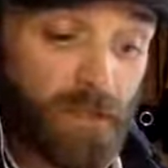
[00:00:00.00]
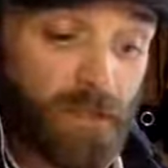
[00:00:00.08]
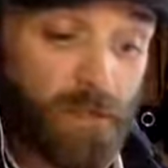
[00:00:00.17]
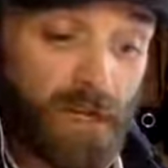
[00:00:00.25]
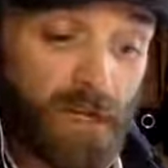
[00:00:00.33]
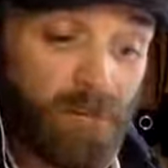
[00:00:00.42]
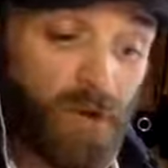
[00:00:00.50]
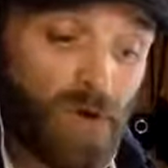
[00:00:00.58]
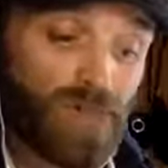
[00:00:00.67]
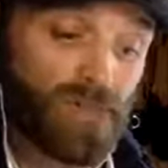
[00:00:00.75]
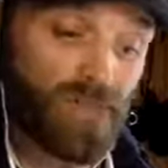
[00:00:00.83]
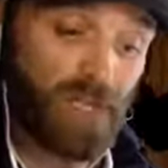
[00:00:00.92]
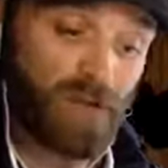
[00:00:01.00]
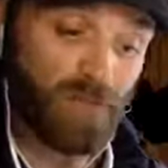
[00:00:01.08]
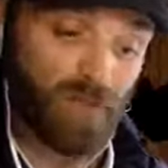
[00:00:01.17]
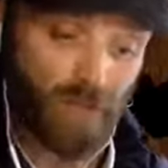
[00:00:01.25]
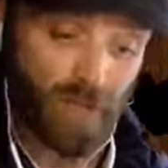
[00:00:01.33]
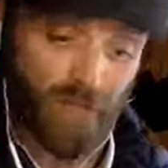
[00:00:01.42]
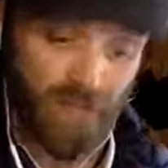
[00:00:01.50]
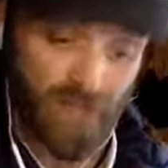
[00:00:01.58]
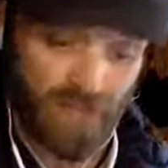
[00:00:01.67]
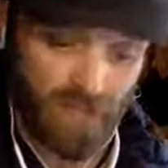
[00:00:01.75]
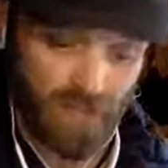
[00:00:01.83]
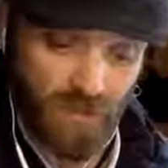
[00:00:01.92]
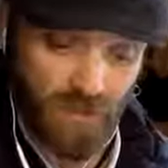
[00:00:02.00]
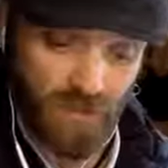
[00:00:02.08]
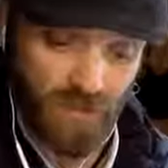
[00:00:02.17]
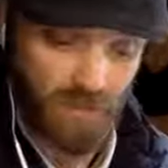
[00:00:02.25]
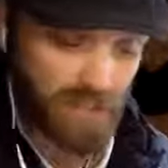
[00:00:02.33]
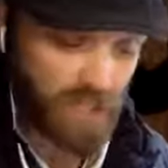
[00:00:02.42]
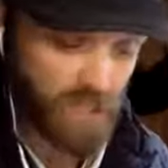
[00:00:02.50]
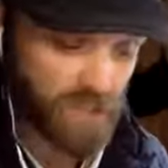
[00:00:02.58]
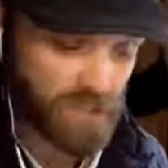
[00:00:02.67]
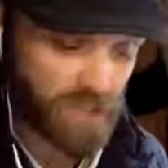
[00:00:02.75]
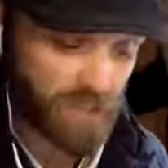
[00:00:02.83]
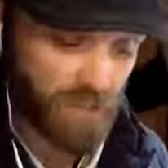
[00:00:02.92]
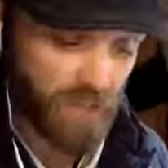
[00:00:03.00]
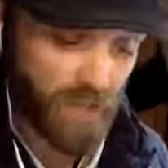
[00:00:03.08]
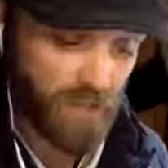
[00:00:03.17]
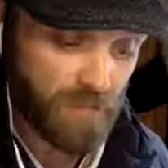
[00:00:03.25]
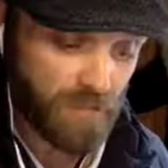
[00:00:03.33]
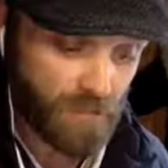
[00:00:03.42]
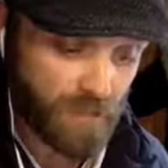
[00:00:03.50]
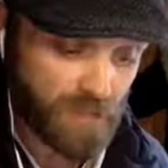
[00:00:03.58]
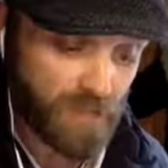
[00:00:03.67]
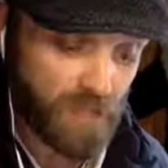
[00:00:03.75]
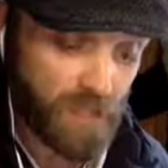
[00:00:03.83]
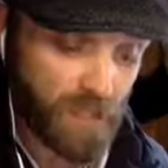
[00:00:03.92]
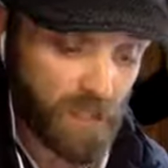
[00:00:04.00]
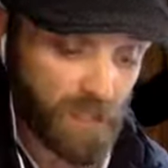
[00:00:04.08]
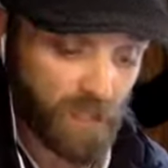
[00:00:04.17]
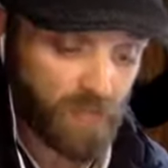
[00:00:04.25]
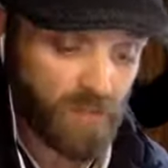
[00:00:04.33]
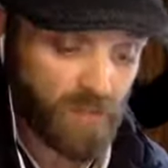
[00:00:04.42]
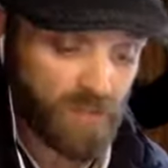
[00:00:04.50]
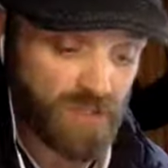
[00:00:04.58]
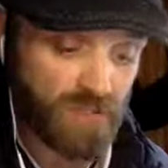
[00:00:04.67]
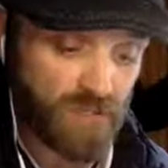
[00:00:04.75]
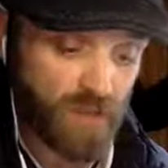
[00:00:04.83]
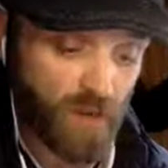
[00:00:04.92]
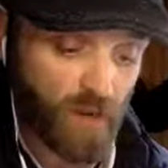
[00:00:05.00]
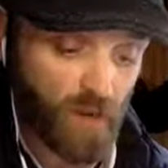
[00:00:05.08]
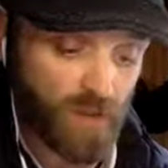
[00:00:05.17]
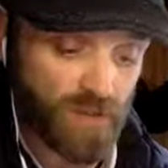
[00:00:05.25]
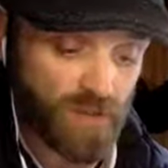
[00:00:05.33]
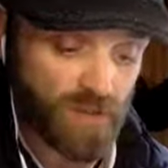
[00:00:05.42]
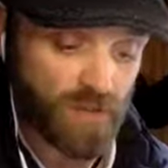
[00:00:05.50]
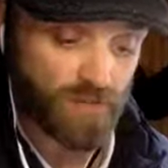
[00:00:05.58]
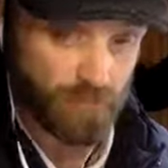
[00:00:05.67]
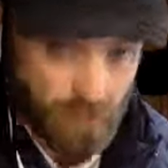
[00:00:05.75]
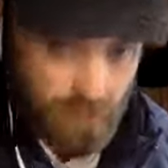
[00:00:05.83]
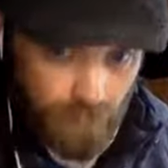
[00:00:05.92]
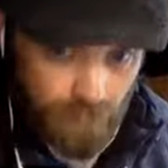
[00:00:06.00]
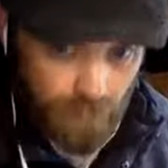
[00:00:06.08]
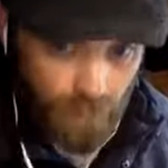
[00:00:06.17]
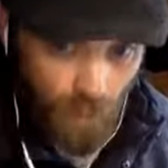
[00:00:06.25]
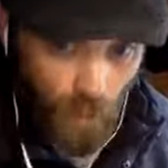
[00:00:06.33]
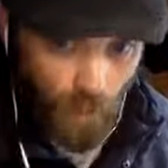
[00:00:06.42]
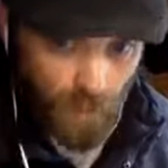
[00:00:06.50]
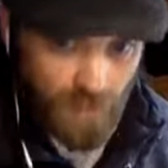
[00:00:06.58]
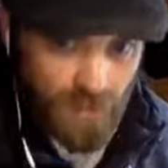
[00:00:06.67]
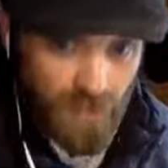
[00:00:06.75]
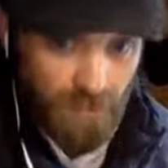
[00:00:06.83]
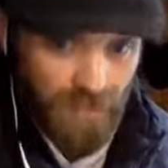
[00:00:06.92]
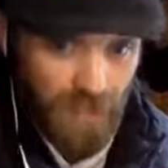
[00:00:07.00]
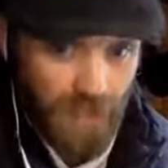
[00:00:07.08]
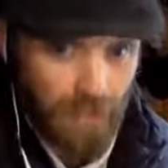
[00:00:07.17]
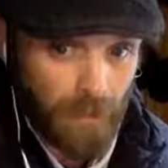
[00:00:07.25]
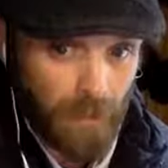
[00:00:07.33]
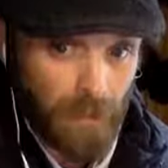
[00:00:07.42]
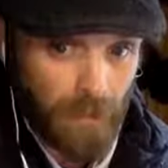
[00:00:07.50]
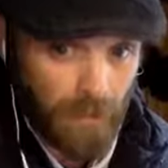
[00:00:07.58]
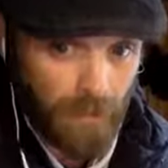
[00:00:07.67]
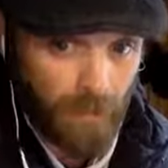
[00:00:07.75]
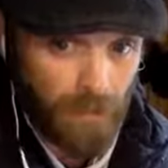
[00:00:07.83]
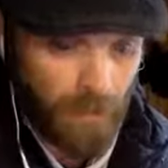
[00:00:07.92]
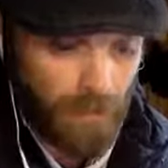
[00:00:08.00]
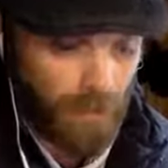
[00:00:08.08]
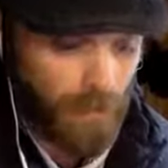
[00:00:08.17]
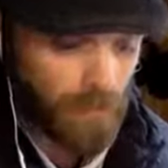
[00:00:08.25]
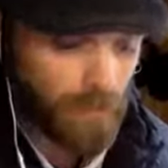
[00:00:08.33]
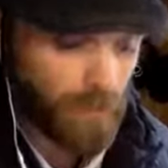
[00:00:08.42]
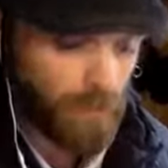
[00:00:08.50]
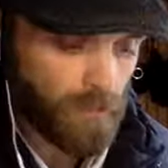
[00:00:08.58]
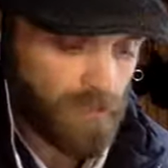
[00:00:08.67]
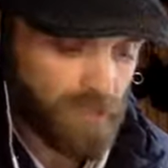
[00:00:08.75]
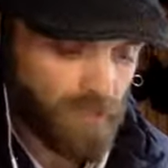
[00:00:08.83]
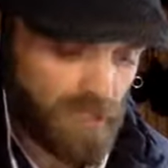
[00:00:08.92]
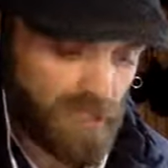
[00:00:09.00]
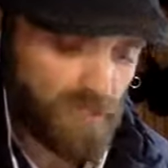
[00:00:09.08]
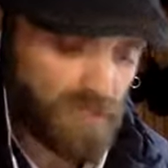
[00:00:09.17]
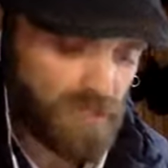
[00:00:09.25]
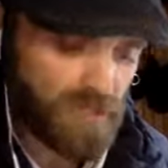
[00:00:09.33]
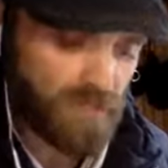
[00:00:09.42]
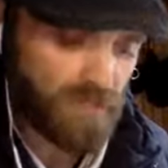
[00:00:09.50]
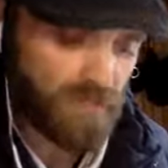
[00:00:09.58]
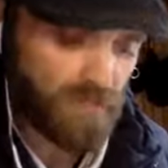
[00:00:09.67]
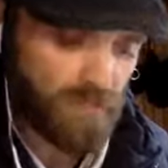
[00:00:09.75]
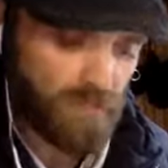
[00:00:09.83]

for any person in a public place to use or engage in any threatening, abusive, or insulting. Oh, slip that in there. Because threatening, abusive,